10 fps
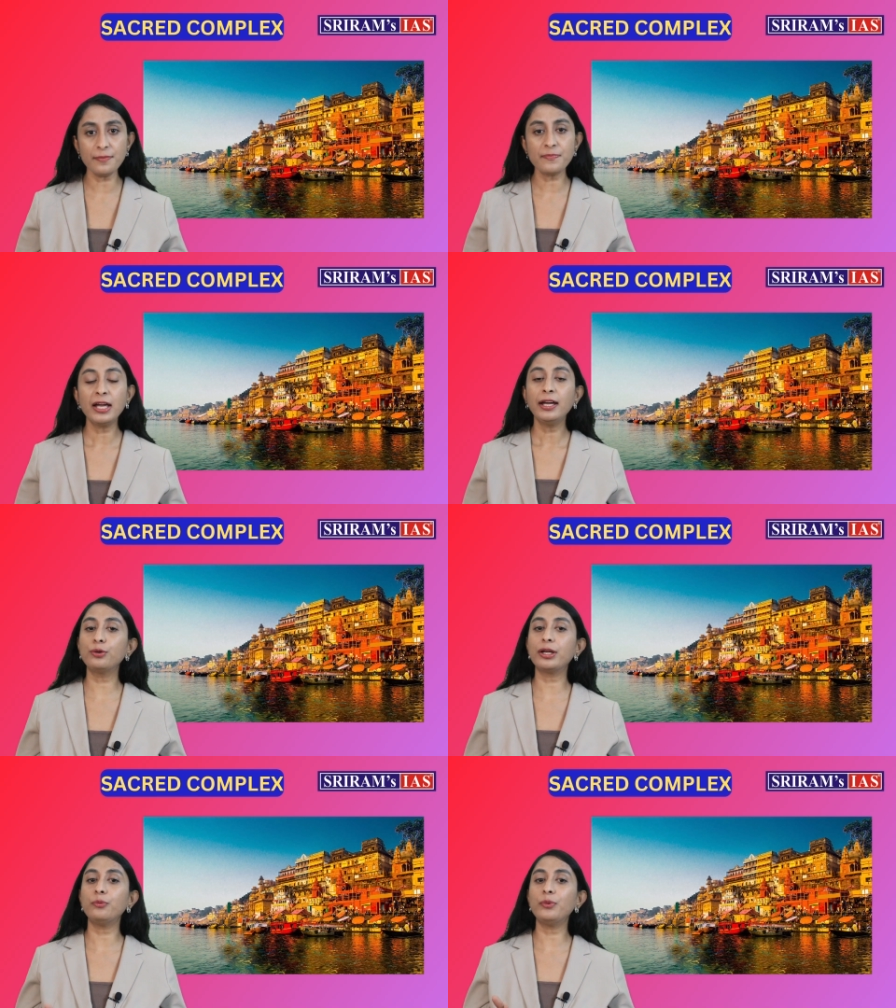you can
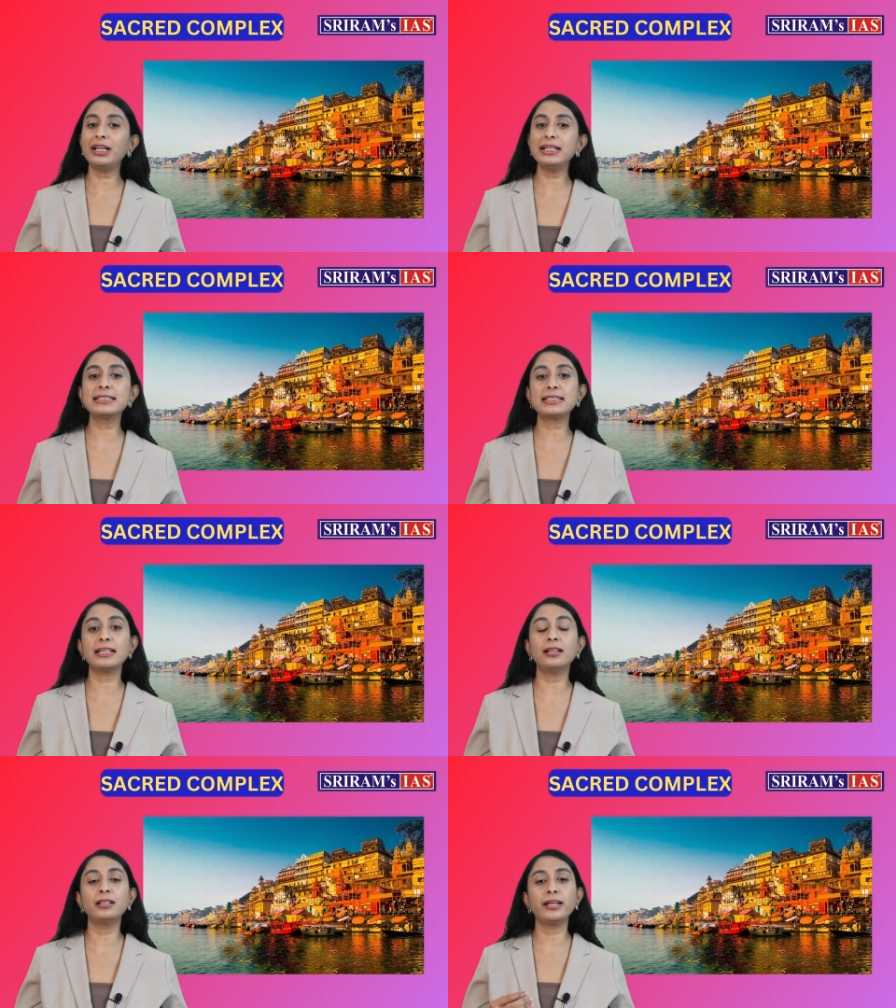witness
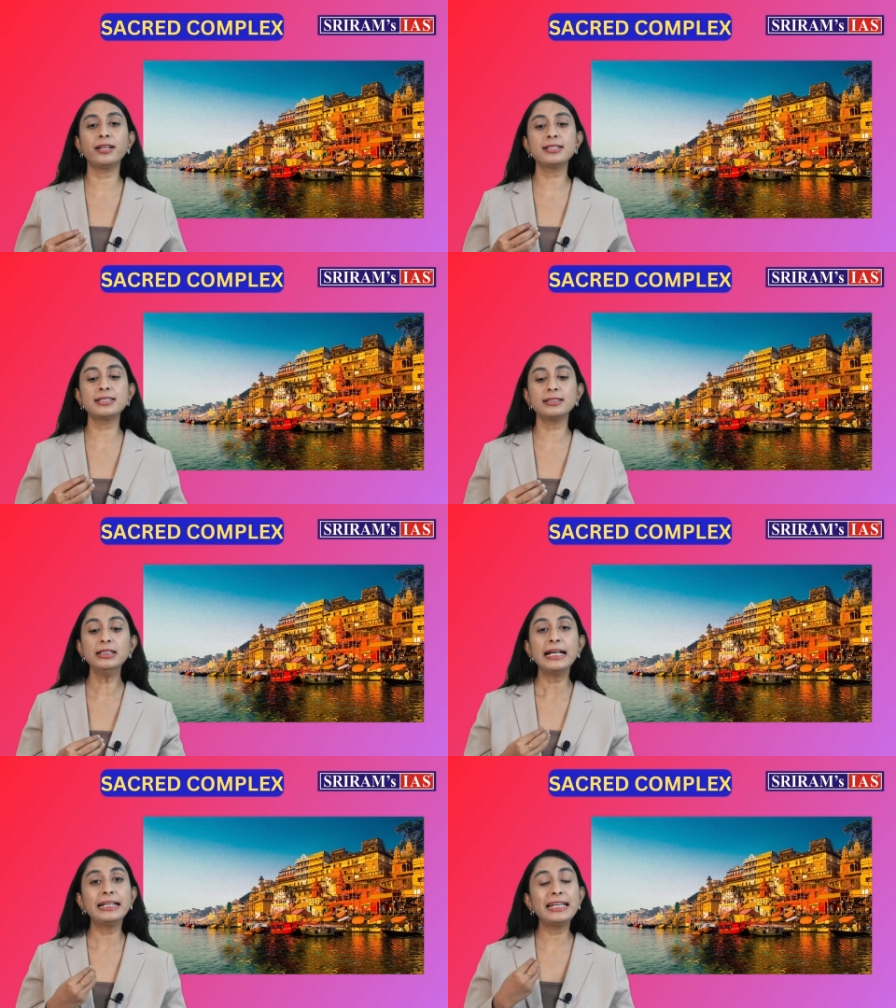there is a
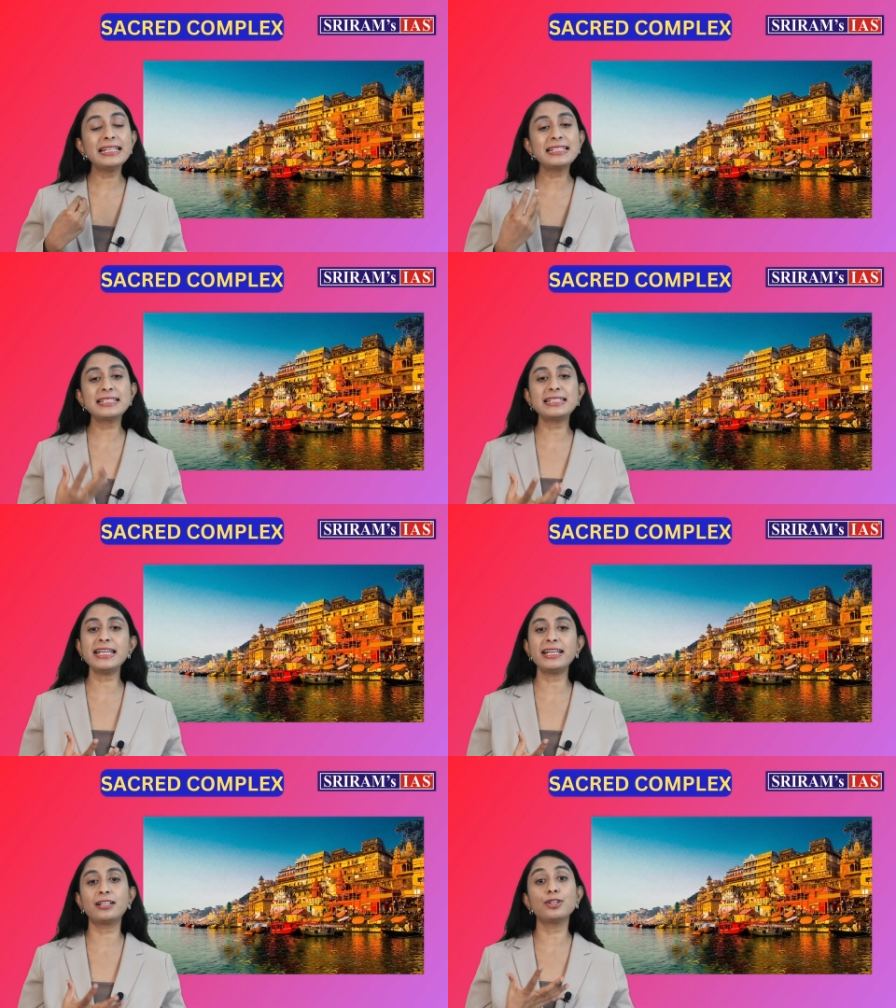distinct
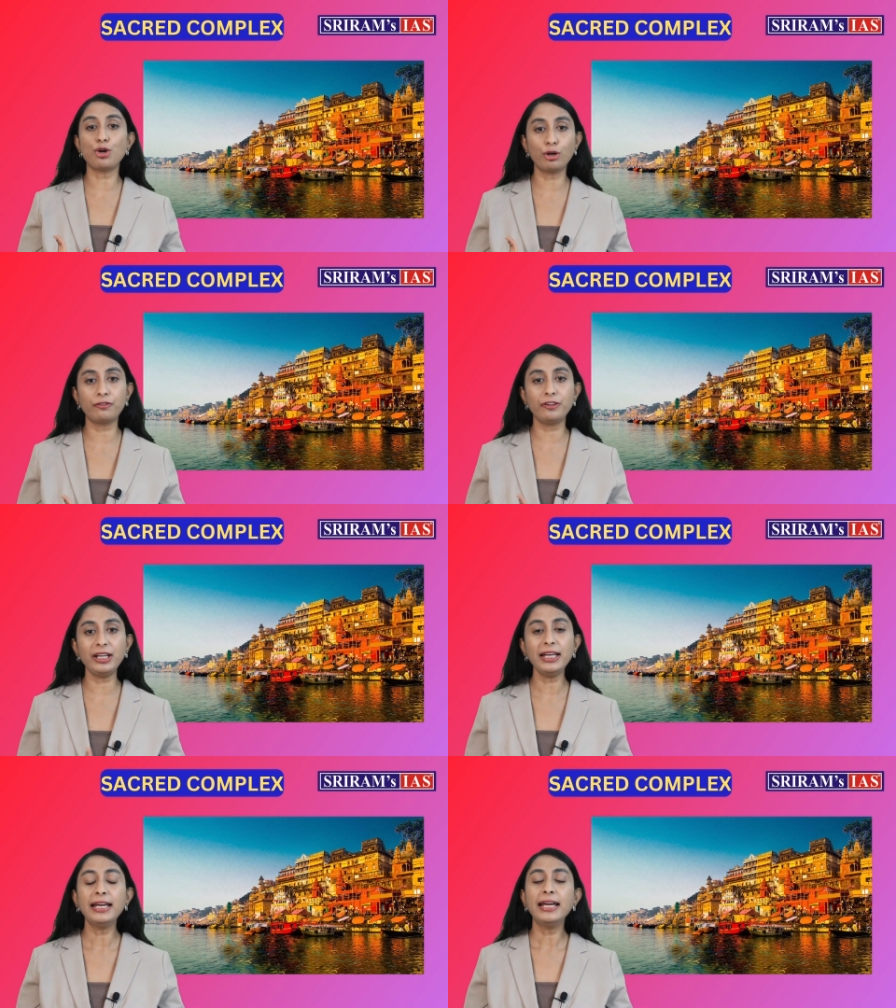geography
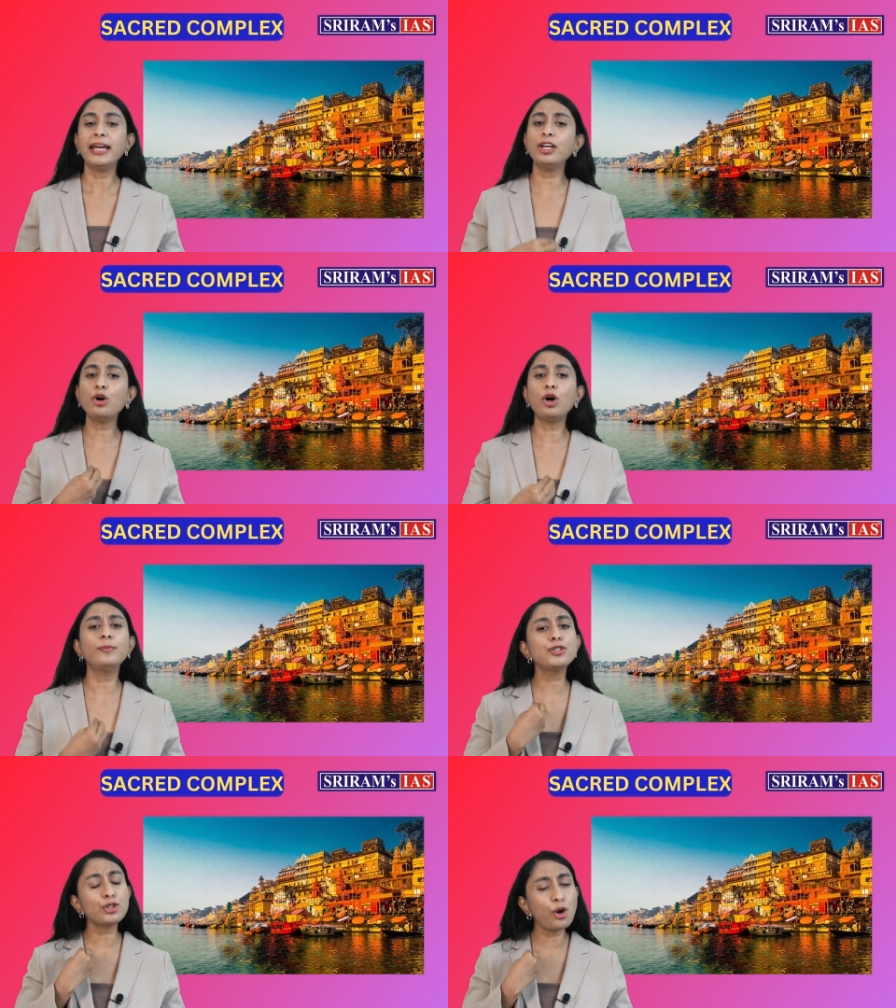in almost
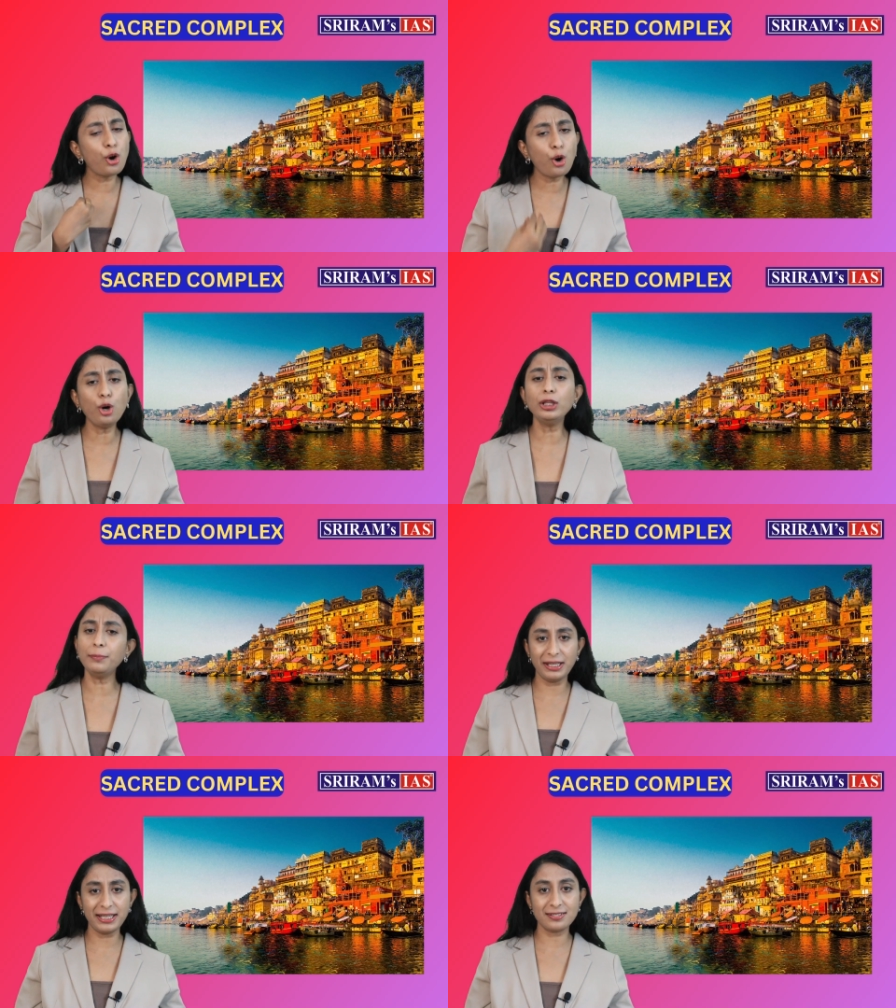all the
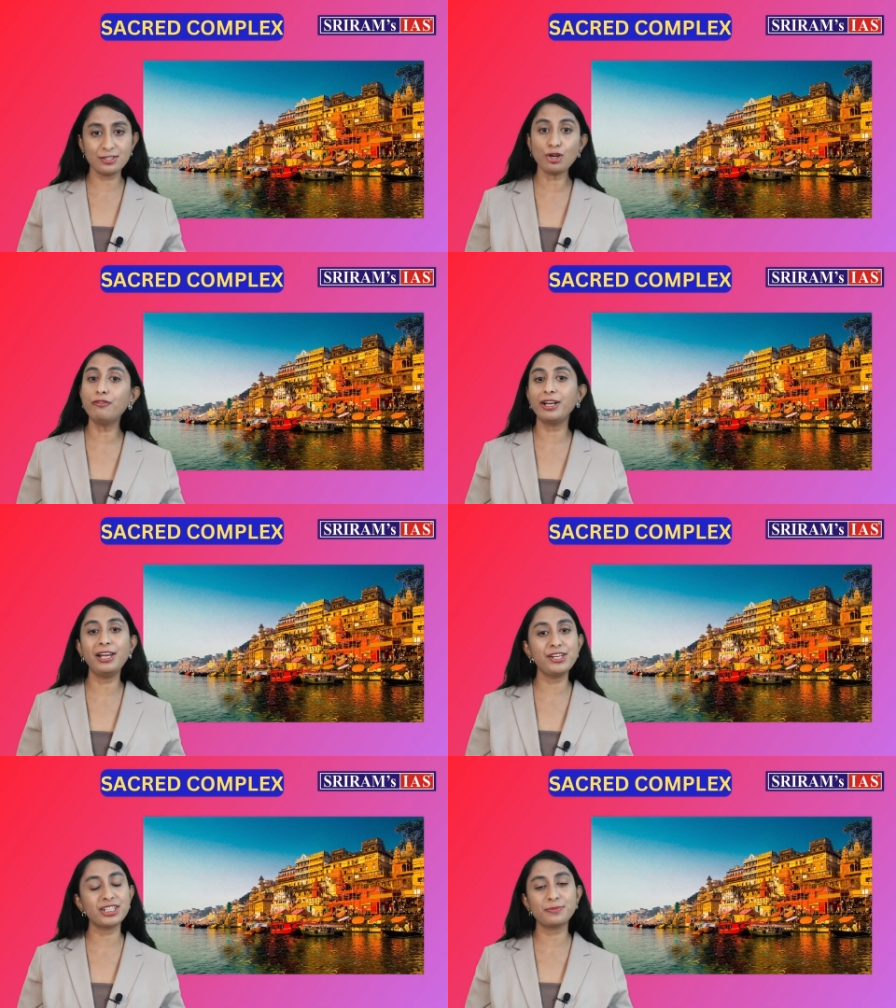places of
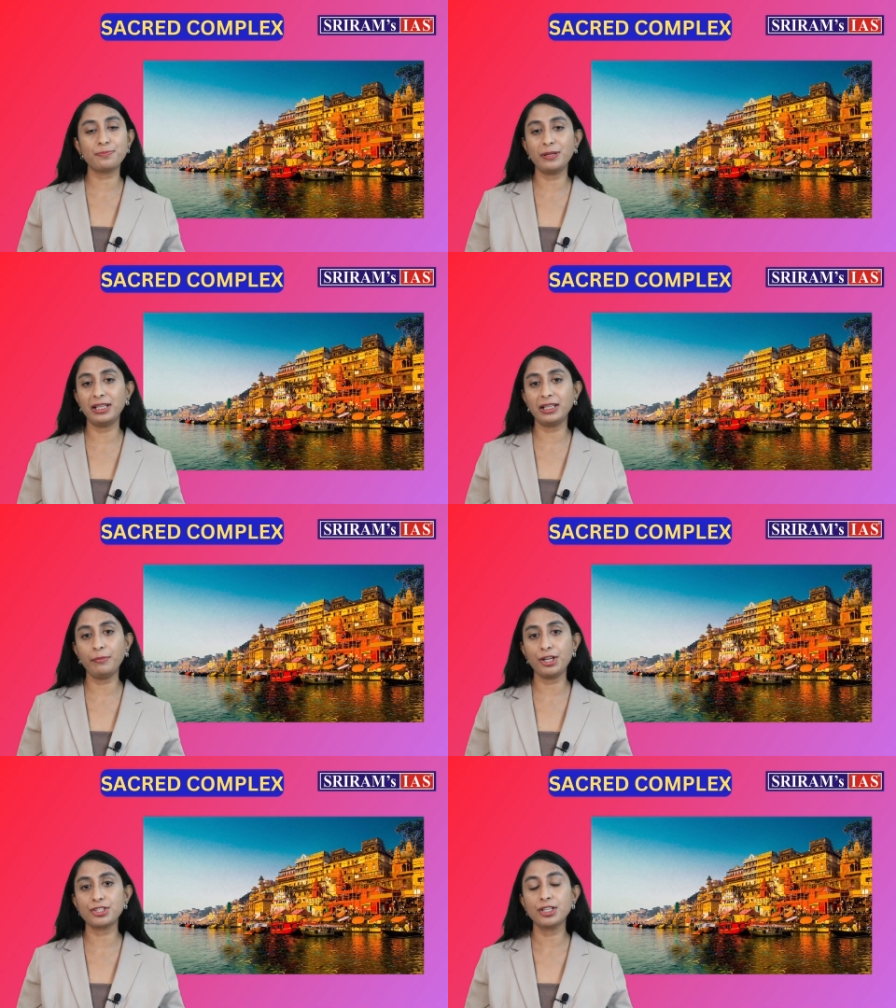religious
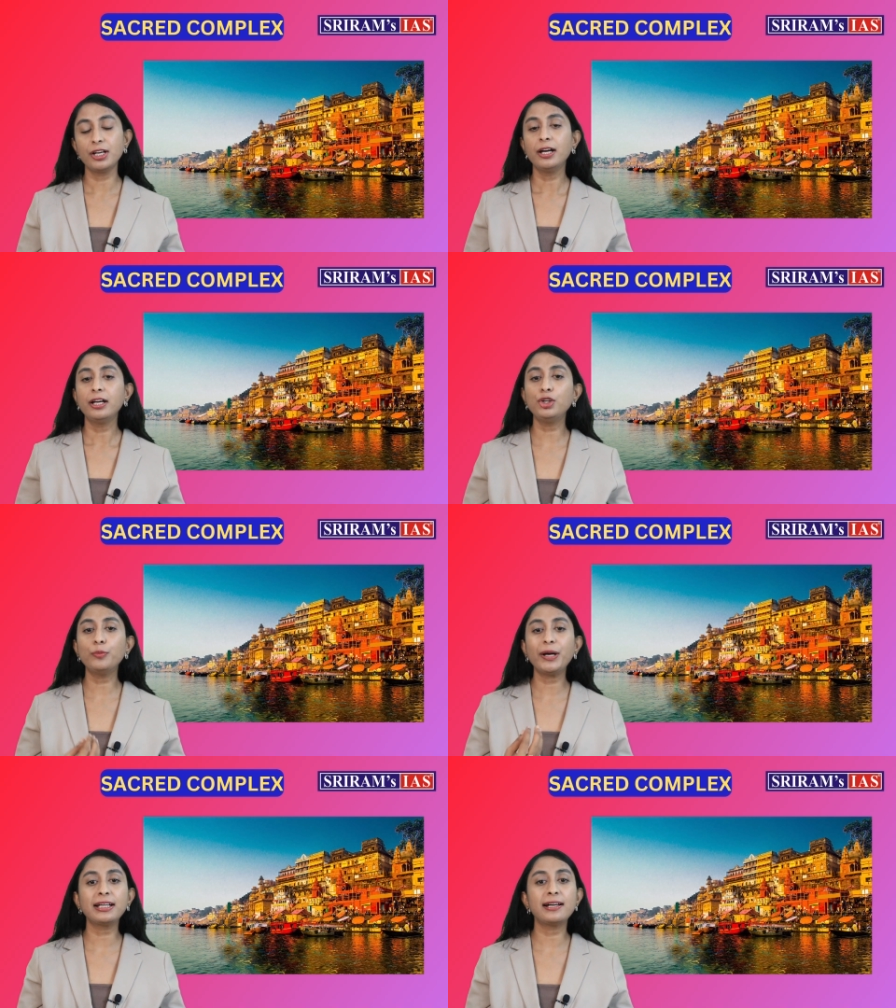pilgrimage. You might
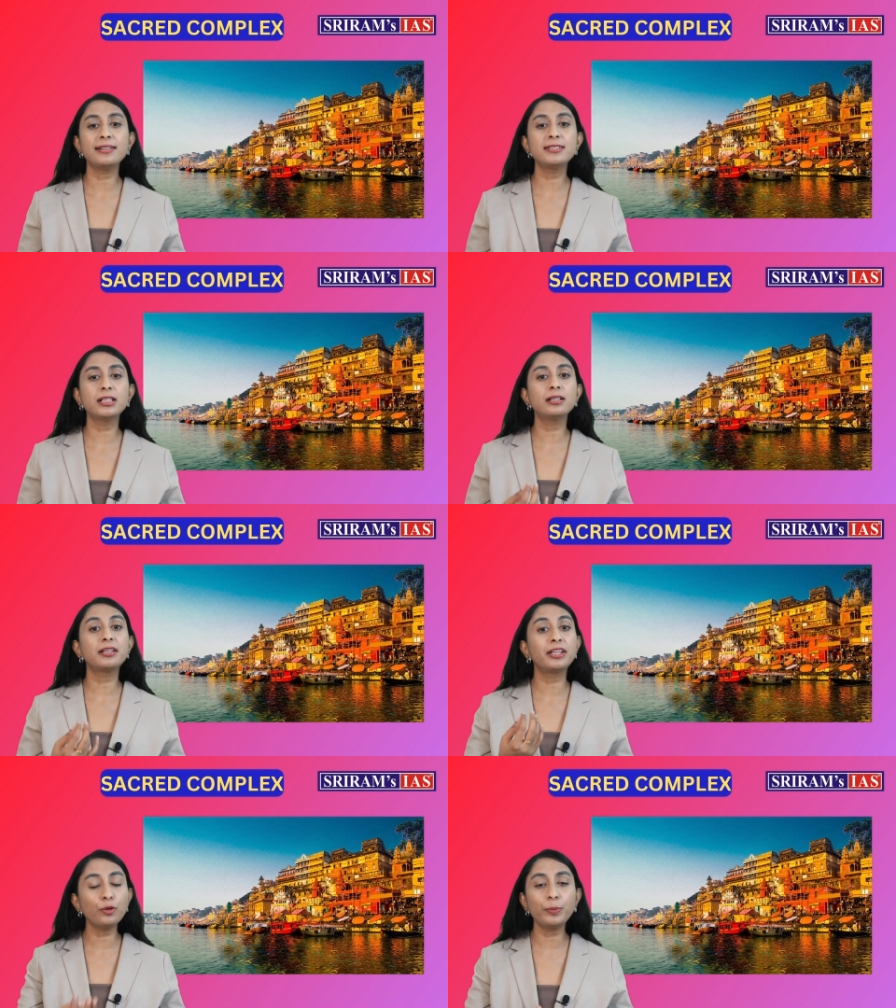consider
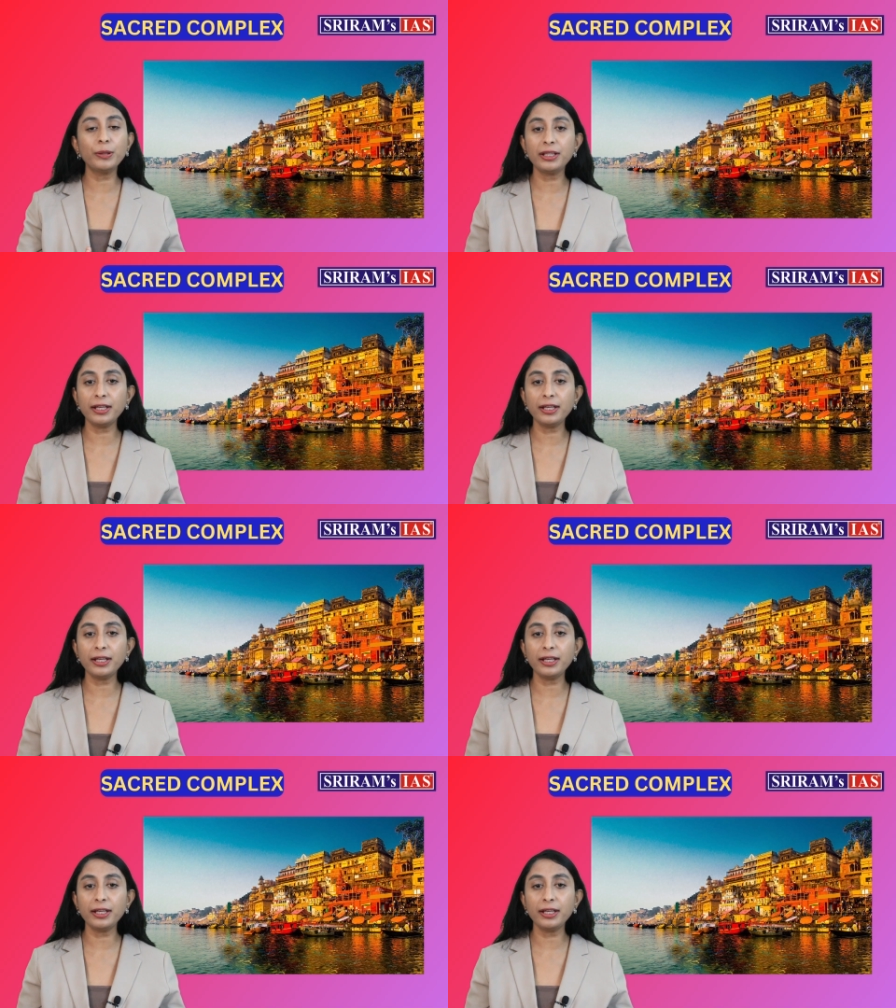Tirupati,